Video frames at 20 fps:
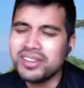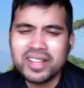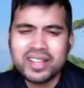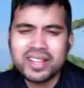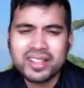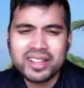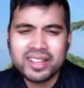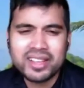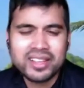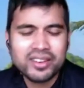Like
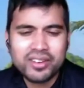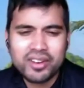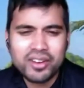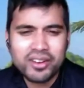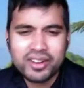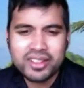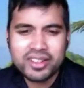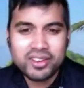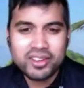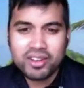they're
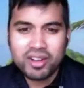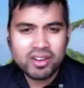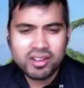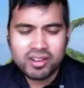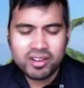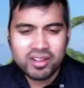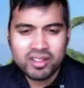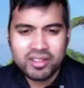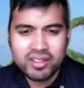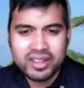not on
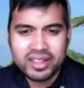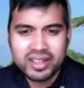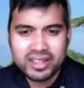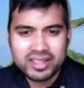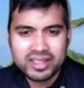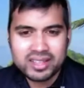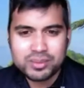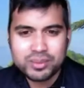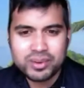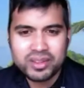holiday. Like
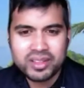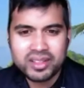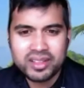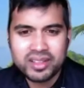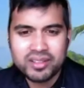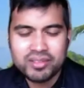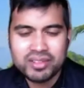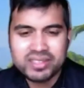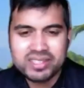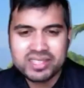that's where they
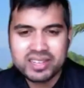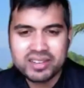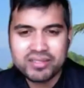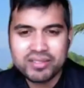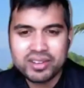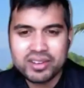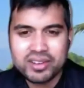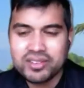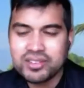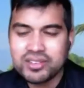live and stuff,
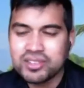you know?